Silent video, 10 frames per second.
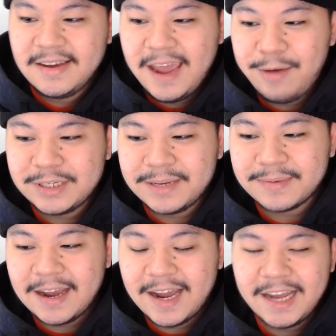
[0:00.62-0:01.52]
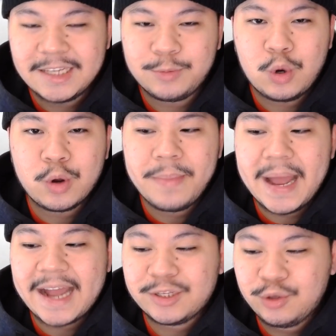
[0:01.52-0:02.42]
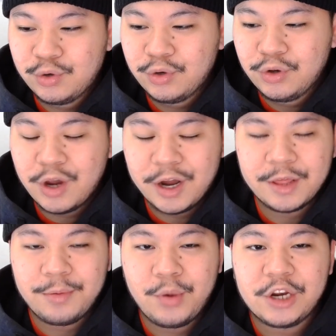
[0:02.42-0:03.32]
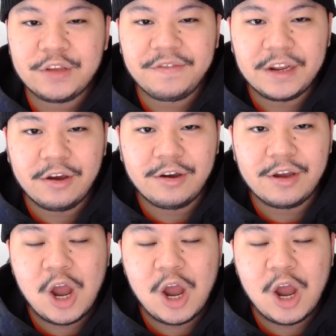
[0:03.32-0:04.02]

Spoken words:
Hey, what's up guys? Welcome back to another brand new video.